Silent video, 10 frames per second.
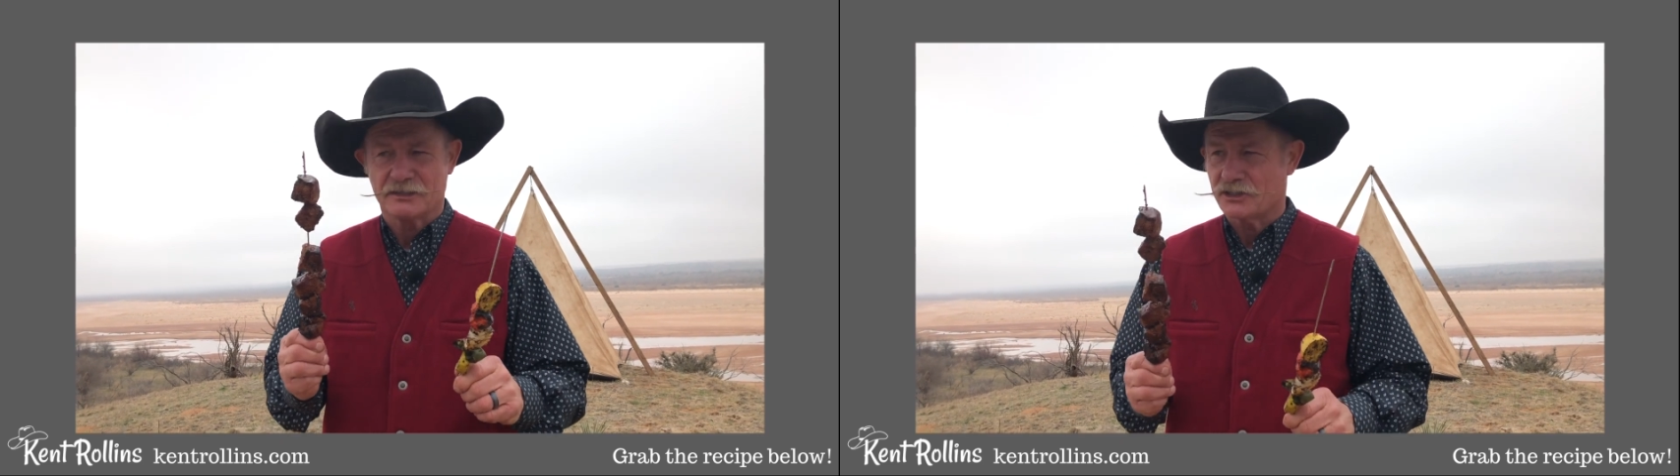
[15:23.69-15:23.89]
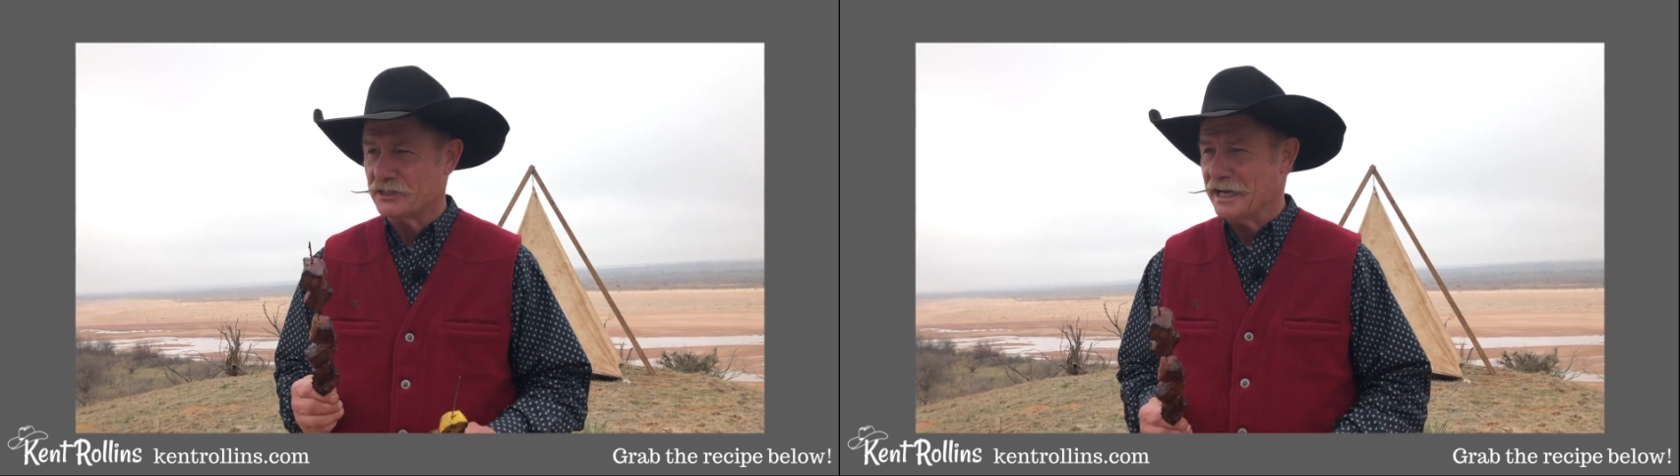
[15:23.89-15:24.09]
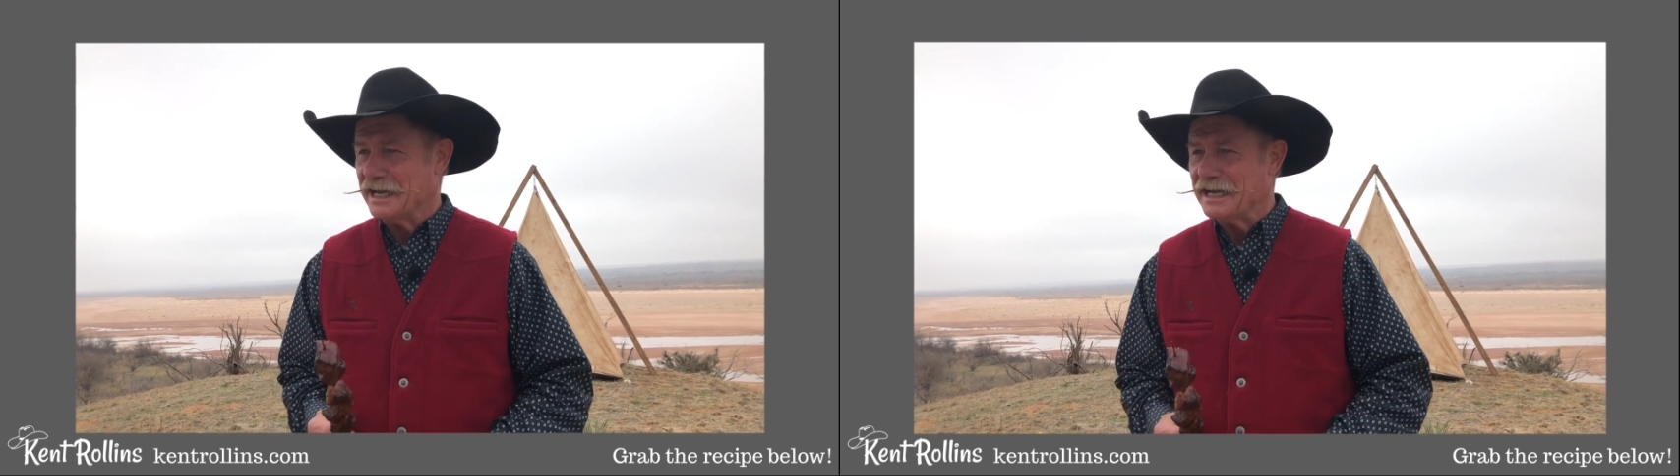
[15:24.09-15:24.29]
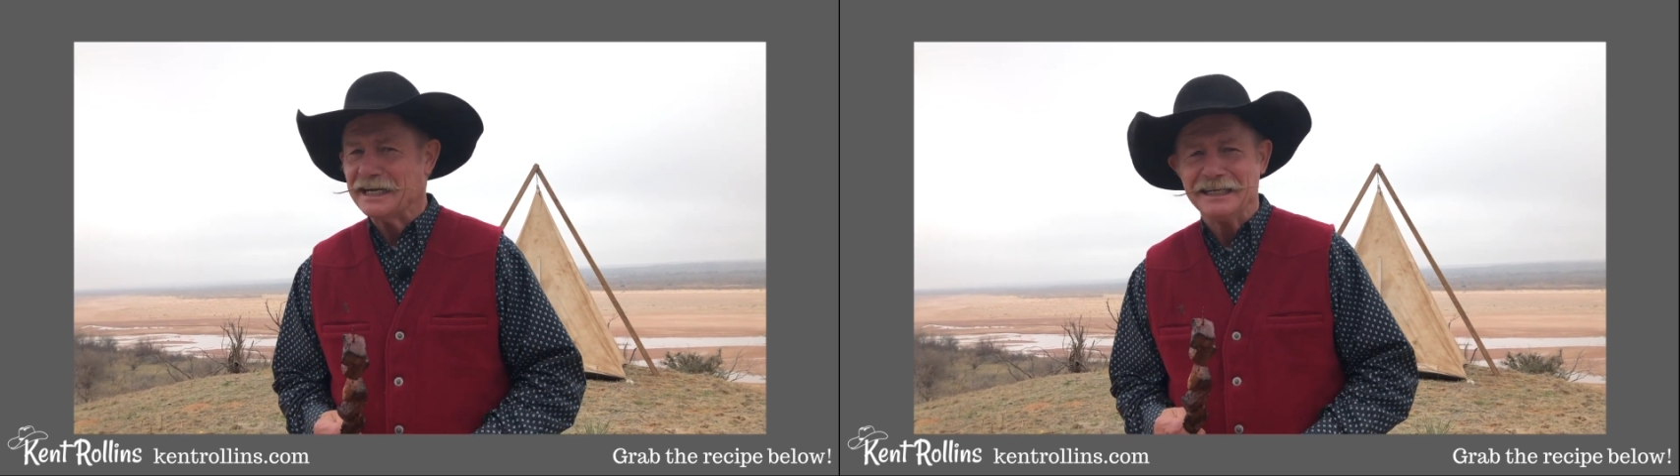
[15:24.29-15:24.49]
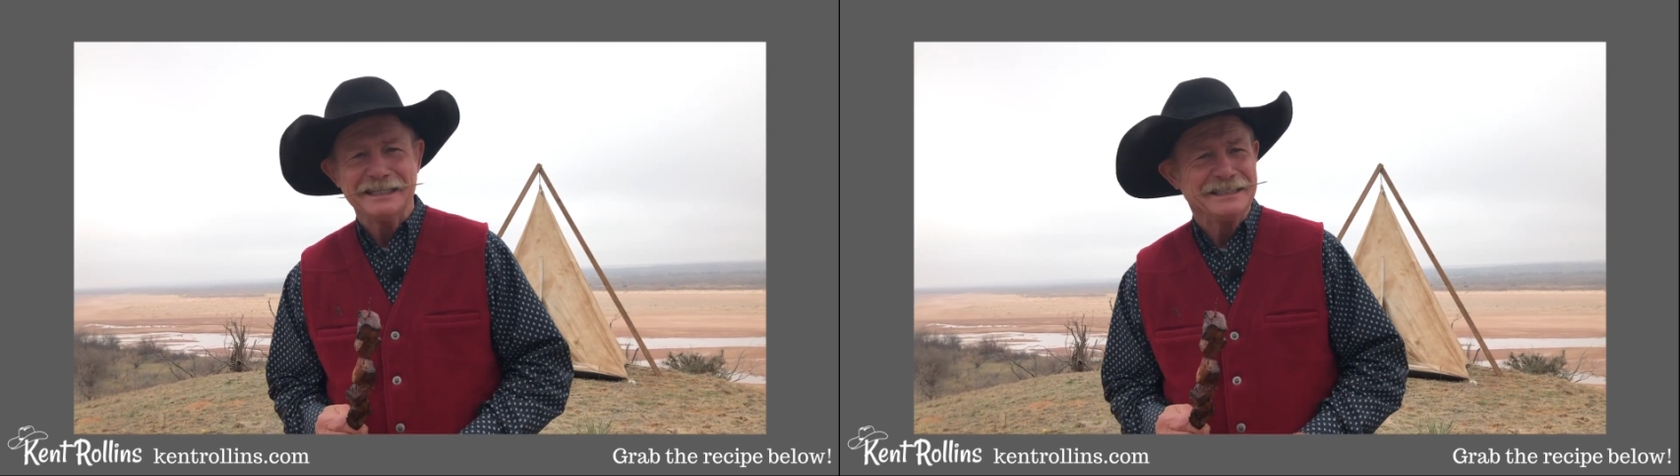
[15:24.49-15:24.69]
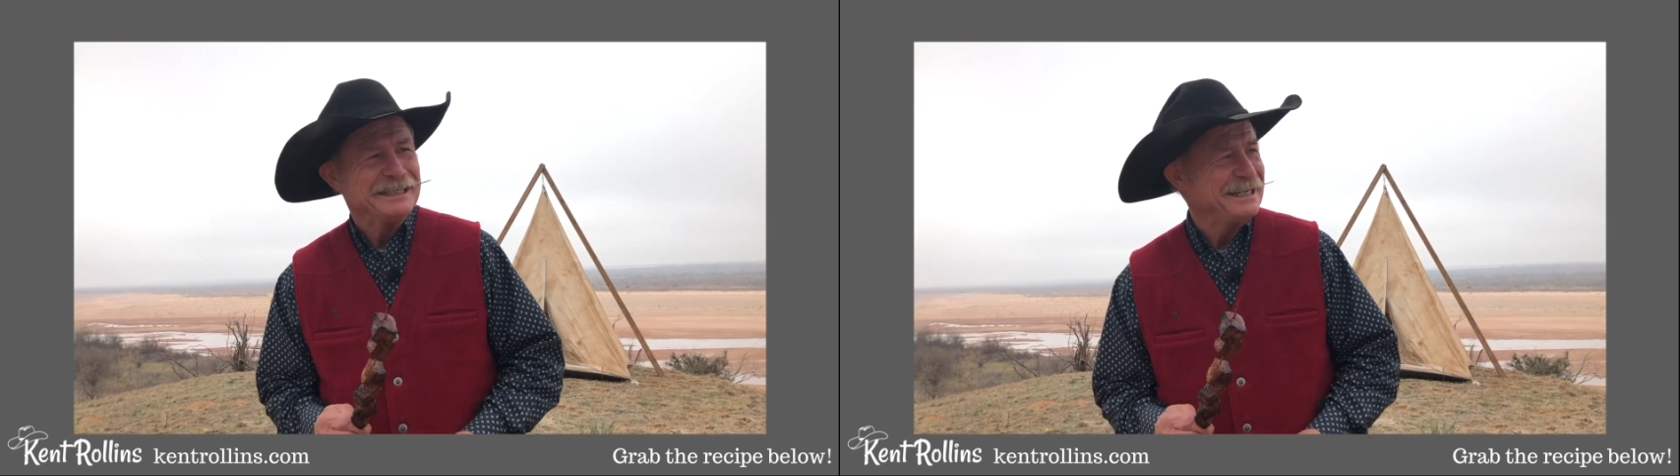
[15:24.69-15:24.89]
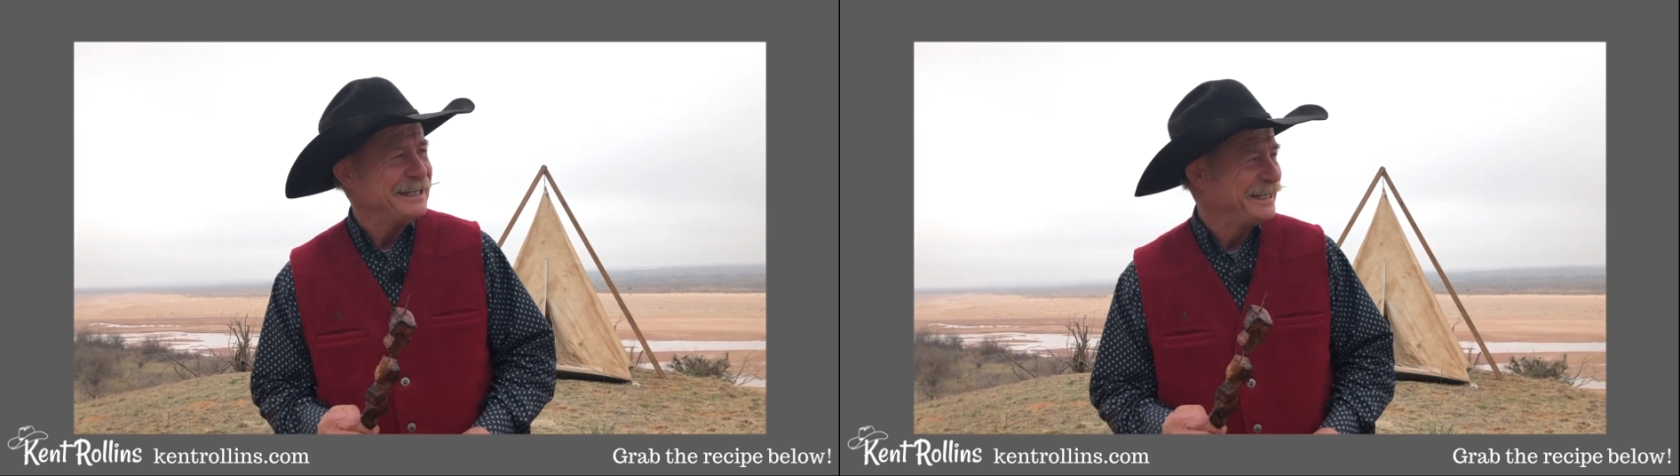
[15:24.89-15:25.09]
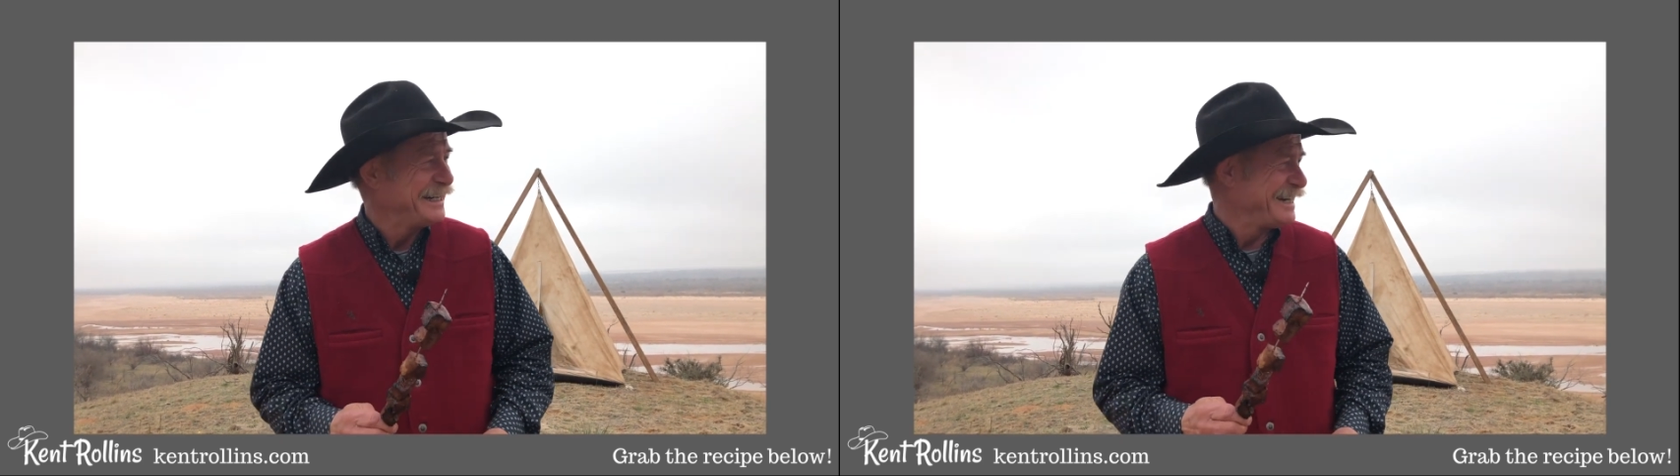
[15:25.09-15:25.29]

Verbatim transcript: Snake? Well, we're cooking